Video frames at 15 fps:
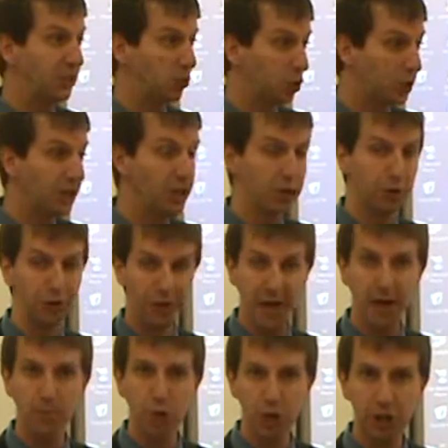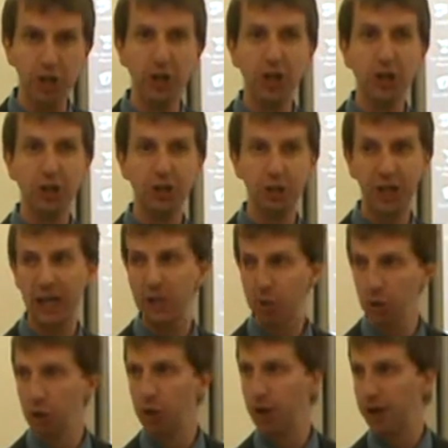look at your date book,
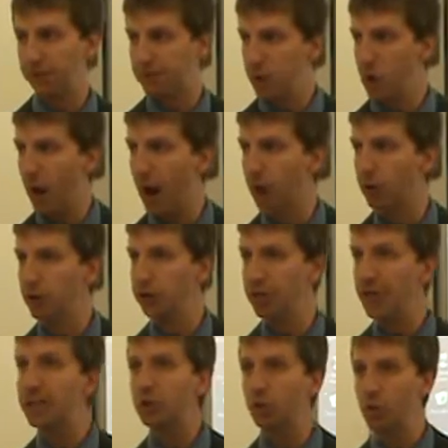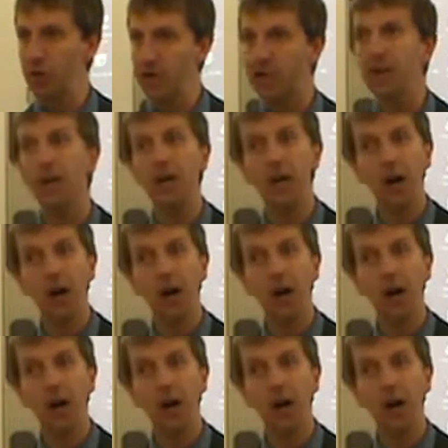schedule a few hours each week